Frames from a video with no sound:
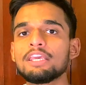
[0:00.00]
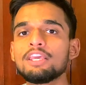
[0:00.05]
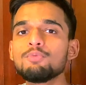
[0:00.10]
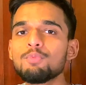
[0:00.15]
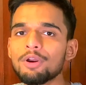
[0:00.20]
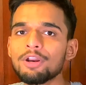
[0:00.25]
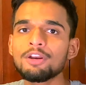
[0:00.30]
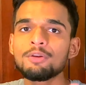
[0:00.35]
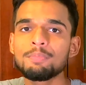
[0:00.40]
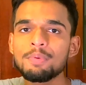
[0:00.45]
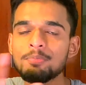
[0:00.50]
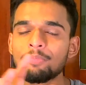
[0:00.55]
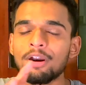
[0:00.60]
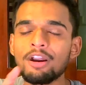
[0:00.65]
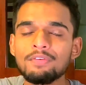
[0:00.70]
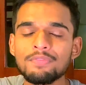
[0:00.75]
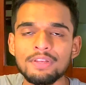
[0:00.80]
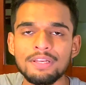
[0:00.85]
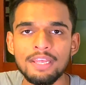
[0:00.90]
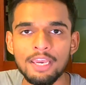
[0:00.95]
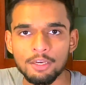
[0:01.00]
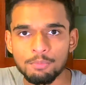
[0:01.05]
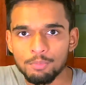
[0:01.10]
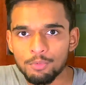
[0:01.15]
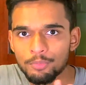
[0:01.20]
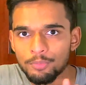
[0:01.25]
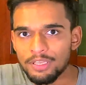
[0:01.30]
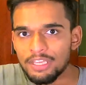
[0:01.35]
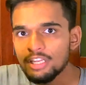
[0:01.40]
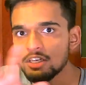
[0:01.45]
He wanted to be part of the tech
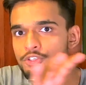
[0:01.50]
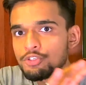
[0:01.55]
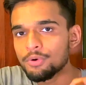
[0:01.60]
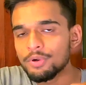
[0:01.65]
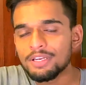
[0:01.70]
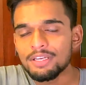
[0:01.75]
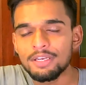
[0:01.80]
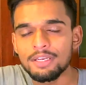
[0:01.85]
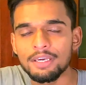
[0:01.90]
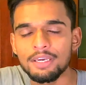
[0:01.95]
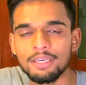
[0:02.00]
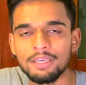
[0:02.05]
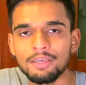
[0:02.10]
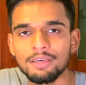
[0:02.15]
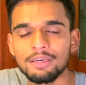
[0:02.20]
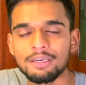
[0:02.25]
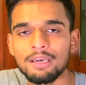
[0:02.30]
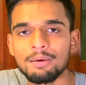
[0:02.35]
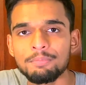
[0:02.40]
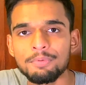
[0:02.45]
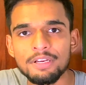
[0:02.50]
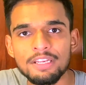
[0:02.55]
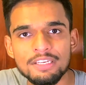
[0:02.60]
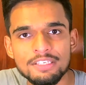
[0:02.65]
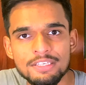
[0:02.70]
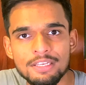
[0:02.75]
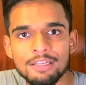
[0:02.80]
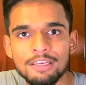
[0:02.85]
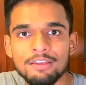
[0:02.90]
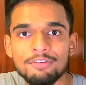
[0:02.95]
boom. He joined a company in
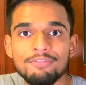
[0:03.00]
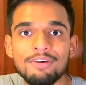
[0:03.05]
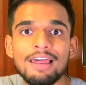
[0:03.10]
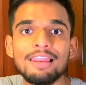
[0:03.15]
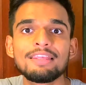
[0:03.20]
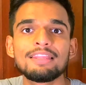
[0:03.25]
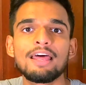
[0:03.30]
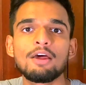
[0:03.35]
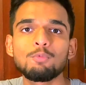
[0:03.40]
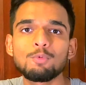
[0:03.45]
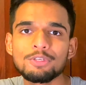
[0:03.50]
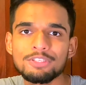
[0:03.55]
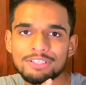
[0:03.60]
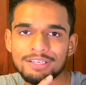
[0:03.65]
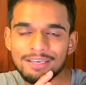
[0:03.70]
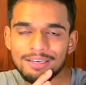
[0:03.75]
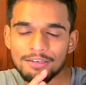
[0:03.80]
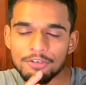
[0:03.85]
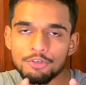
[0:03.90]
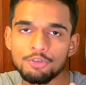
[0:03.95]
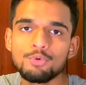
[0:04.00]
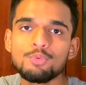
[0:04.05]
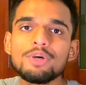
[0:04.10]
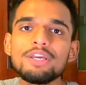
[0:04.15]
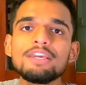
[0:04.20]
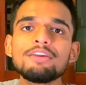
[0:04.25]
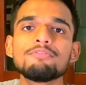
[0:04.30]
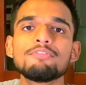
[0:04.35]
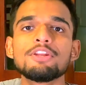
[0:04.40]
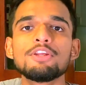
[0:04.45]
Silicon Valley that was
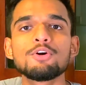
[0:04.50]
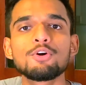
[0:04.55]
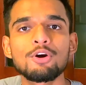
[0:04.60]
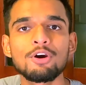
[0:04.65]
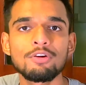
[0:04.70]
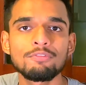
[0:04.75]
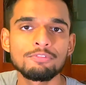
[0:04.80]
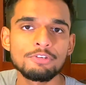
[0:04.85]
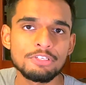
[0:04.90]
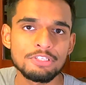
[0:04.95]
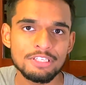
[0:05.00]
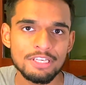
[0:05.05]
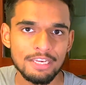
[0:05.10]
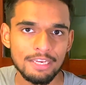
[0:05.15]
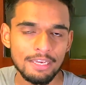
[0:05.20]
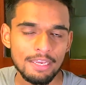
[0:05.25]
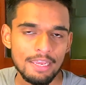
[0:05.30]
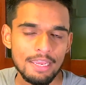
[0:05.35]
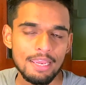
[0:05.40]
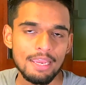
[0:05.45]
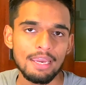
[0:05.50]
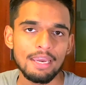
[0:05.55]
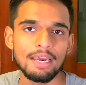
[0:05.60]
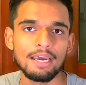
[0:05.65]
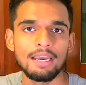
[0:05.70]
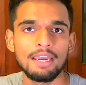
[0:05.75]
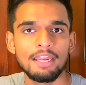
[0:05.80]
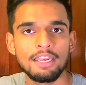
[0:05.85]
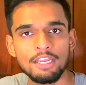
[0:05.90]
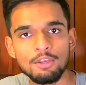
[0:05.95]
doing video conferencing,
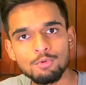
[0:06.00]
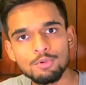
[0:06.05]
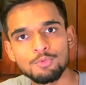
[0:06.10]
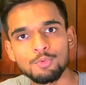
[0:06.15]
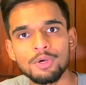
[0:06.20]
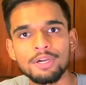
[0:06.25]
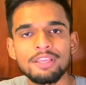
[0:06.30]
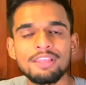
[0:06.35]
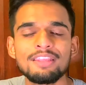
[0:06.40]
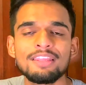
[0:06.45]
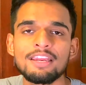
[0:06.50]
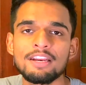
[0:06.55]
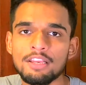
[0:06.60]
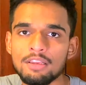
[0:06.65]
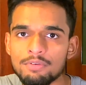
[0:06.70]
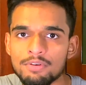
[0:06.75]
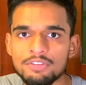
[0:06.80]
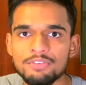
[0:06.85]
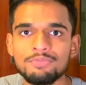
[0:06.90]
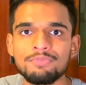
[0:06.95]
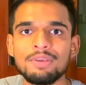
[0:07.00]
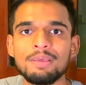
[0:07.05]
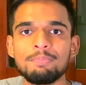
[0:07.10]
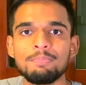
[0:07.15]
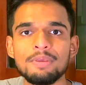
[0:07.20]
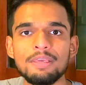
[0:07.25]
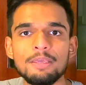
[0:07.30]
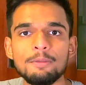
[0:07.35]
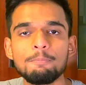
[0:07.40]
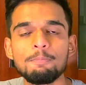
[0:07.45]
and he was working there. He was a
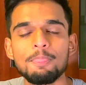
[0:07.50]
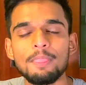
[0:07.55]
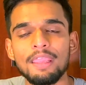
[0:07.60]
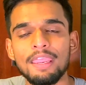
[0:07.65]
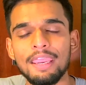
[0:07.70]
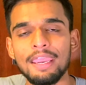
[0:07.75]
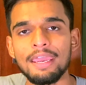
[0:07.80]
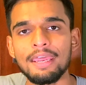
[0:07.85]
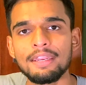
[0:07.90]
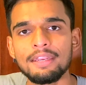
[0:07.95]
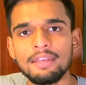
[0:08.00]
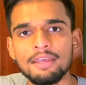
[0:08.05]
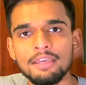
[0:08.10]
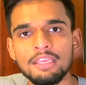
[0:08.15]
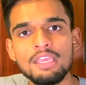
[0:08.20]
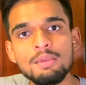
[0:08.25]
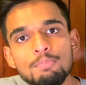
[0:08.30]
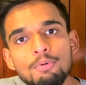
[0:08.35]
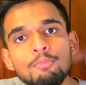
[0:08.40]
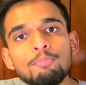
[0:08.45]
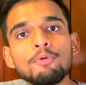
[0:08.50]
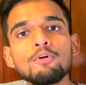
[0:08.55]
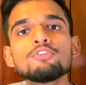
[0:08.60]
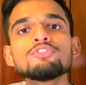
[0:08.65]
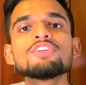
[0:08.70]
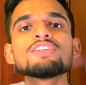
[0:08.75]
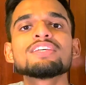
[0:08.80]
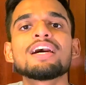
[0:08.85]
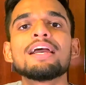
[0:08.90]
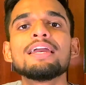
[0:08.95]
VP, and he proposed
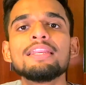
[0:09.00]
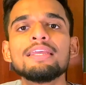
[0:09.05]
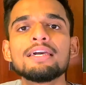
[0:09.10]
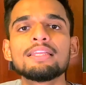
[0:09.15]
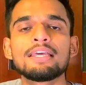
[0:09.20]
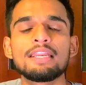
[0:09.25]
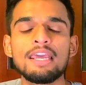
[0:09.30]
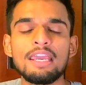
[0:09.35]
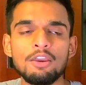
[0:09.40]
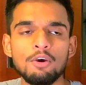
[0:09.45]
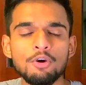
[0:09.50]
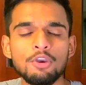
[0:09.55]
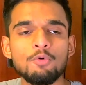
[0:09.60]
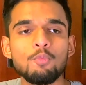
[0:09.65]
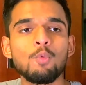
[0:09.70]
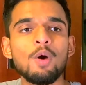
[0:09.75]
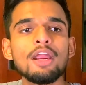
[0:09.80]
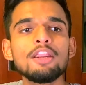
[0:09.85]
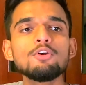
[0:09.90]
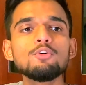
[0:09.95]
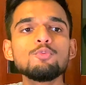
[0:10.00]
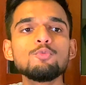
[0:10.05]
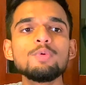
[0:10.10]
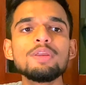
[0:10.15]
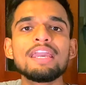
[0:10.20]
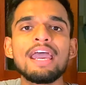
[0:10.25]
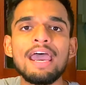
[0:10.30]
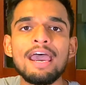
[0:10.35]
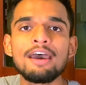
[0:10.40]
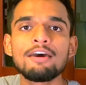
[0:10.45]
this idea that, hey, okay, why don't we
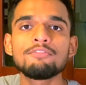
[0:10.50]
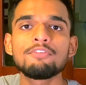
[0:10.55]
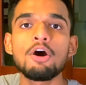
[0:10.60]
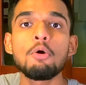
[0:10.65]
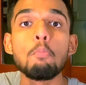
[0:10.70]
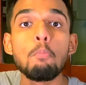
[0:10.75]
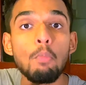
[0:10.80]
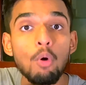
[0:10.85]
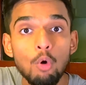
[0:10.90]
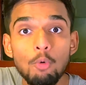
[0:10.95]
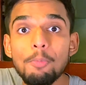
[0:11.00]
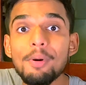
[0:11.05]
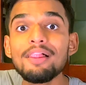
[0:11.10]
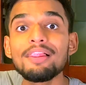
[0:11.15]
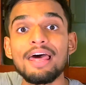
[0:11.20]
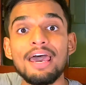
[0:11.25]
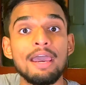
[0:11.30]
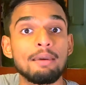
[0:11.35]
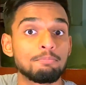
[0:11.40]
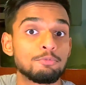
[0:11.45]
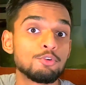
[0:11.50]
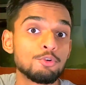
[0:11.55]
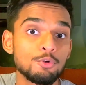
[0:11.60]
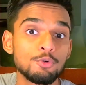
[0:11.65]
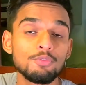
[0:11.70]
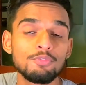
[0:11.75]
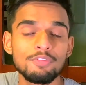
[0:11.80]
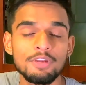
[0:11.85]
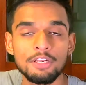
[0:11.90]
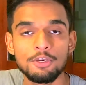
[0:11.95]
have a mobile app to
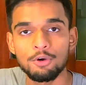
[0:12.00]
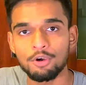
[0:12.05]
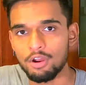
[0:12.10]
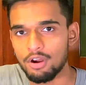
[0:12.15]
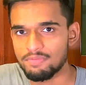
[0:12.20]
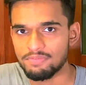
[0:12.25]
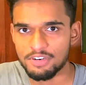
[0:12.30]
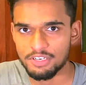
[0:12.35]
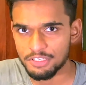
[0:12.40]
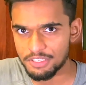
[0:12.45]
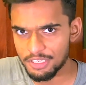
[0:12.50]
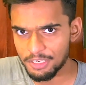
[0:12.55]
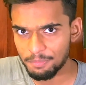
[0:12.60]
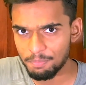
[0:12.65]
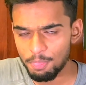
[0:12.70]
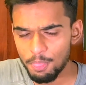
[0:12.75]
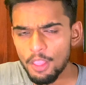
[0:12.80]
do video conferencing?